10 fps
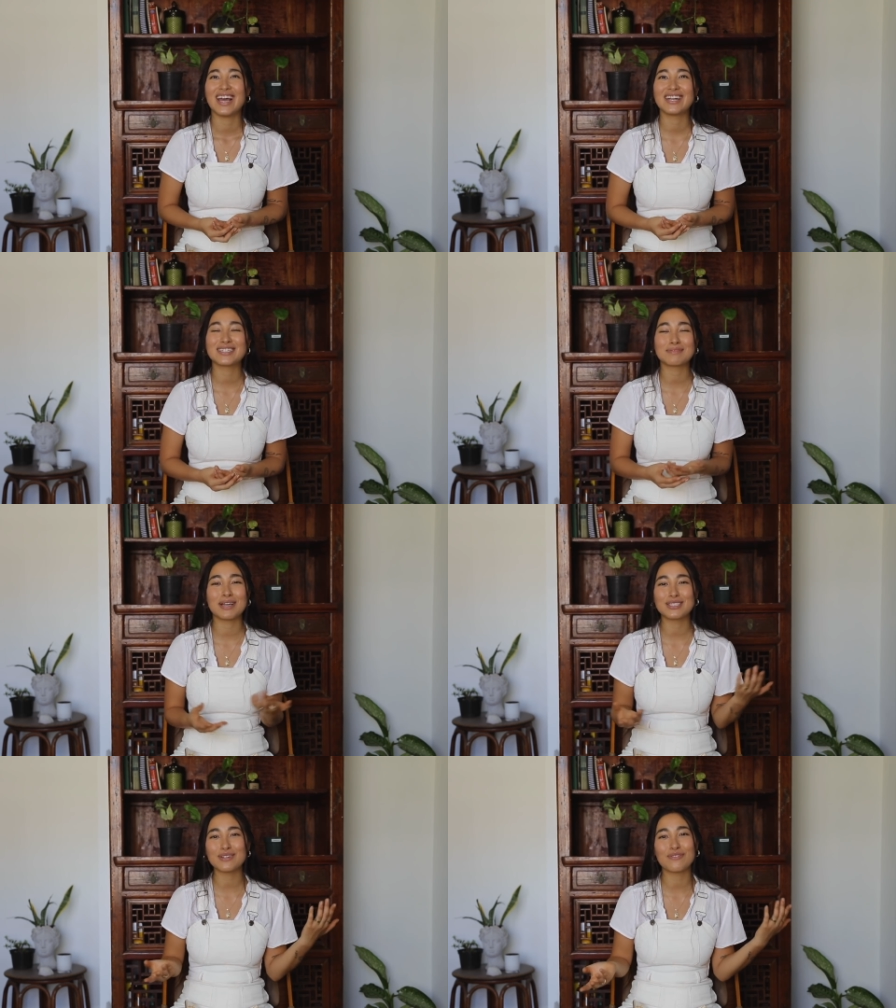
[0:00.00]
it just
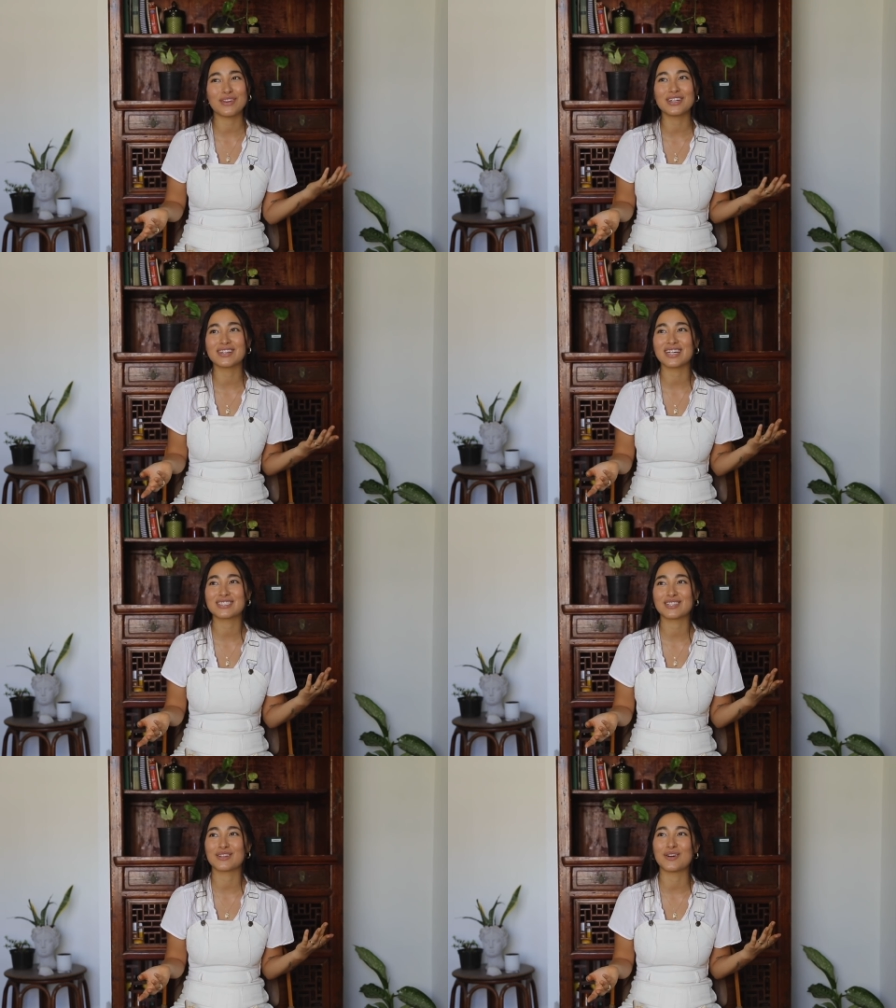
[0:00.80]
makes you feel
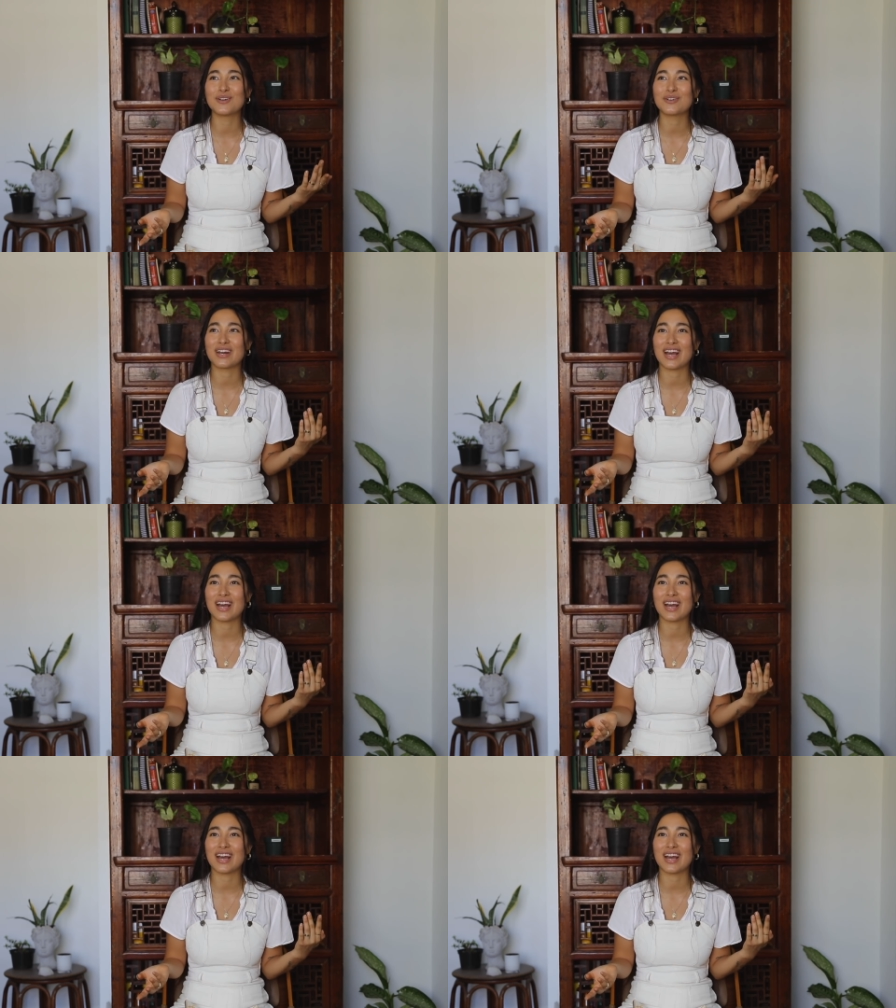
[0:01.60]
less alone.